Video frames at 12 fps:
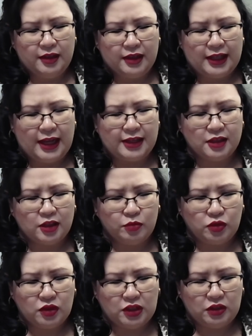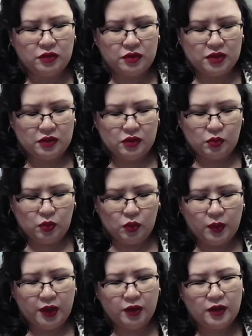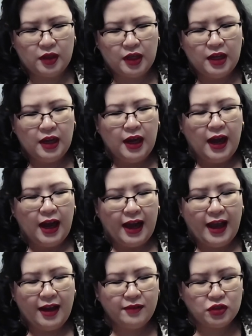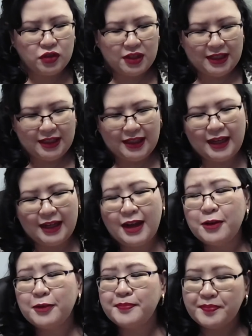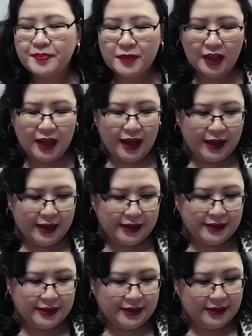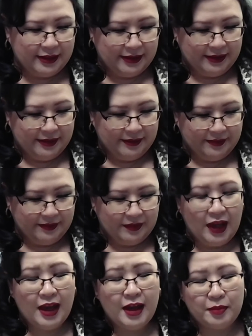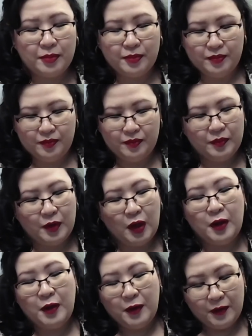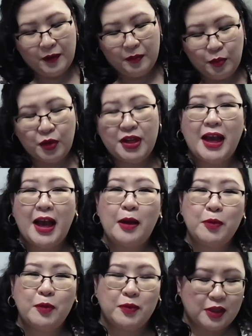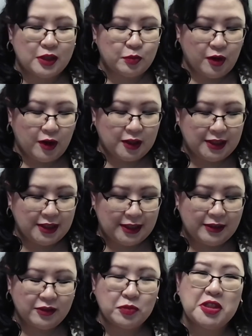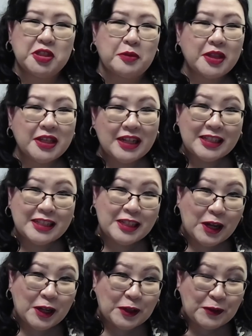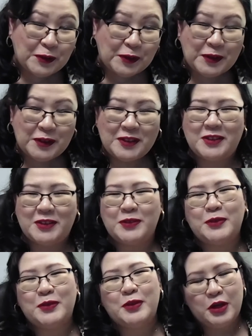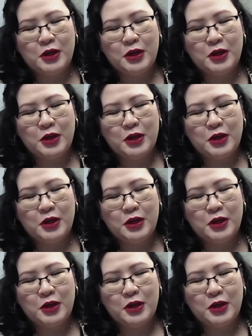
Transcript: The last couple decreases were weird. I have straightened that out, and yeah, I'm pretty happy with this project. It gives me something nice and colorful to